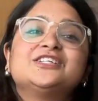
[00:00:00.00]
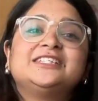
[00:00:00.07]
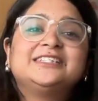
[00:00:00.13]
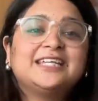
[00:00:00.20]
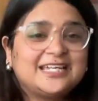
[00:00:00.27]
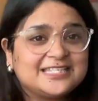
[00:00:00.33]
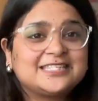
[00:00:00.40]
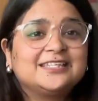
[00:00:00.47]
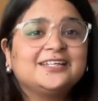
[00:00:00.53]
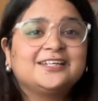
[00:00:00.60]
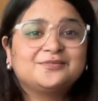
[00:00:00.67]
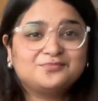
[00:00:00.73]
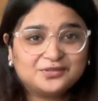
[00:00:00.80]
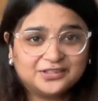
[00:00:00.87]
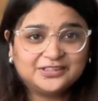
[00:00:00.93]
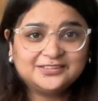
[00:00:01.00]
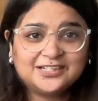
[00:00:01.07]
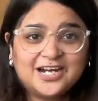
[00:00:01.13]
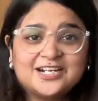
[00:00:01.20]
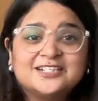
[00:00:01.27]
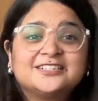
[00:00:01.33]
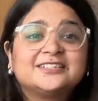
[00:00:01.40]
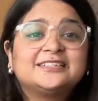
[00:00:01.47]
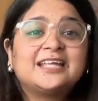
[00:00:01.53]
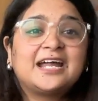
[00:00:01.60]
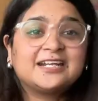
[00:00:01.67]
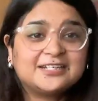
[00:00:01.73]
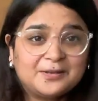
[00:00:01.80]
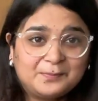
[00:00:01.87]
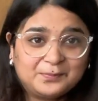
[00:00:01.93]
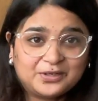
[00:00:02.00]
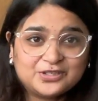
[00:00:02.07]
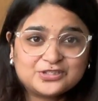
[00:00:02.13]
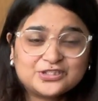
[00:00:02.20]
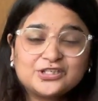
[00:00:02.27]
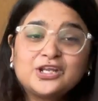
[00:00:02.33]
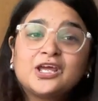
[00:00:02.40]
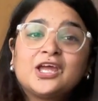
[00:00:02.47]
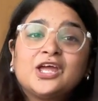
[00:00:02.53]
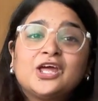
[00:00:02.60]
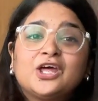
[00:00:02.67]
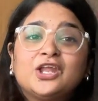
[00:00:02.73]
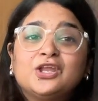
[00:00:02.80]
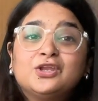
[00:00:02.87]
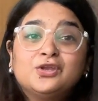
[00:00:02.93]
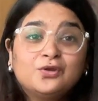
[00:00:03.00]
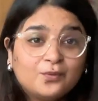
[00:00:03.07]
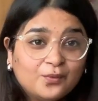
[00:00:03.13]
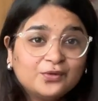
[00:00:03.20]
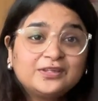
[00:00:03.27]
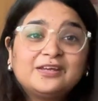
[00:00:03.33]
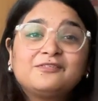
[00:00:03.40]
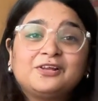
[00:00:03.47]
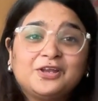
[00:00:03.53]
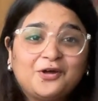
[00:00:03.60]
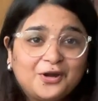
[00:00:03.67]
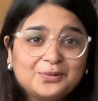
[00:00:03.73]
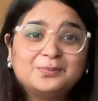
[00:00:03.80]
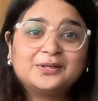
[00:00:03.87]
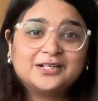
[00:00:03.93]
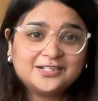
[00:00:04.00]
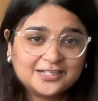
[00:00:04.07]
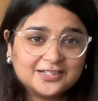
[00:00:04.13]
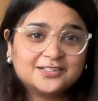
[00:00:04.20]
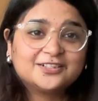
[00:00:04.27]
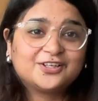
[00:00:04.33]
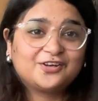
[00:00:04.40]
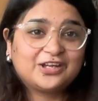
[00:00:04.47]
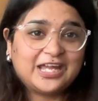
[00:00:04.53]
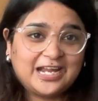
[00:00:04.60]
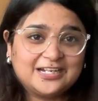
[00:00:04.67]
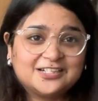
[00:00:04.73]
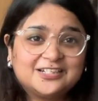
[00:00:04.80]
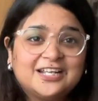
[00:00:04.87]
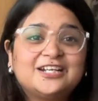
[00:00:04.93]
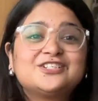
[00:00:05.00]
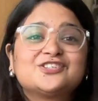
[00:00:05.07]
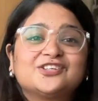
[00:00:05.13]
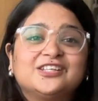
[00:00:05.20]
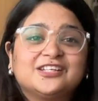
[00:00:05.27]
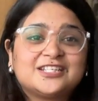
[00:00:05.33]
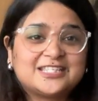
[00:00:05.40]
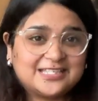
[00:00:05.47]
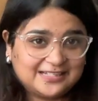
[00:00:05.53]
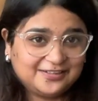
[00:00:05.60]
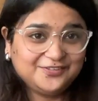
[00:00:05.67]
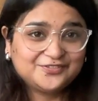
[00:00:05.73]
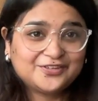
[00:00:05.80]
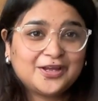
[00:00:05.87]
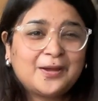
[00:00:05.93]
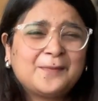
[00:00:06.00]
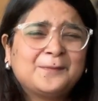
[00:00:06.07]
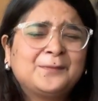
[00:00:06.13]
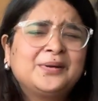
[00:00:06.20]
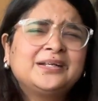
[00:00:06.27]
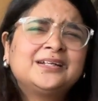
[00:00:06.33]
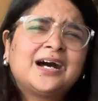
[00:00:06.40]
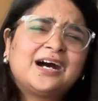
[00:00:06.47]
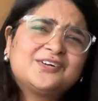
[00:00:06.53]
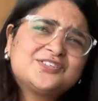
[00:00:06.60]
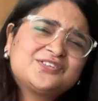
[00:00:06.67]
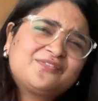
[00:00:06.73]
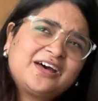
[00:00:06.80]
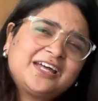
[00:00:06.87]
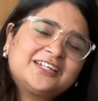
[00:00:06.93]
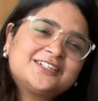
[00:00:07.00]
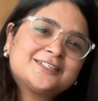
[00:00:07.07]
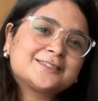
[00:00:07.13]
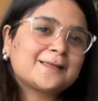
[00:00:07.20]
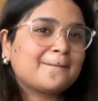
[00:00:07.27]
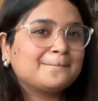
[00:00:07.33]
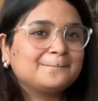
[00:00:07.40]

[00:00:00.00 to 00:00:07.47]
Yes, they can burn under that temperature. No, they will not burn under your candlelight, so they're safe. But house fires,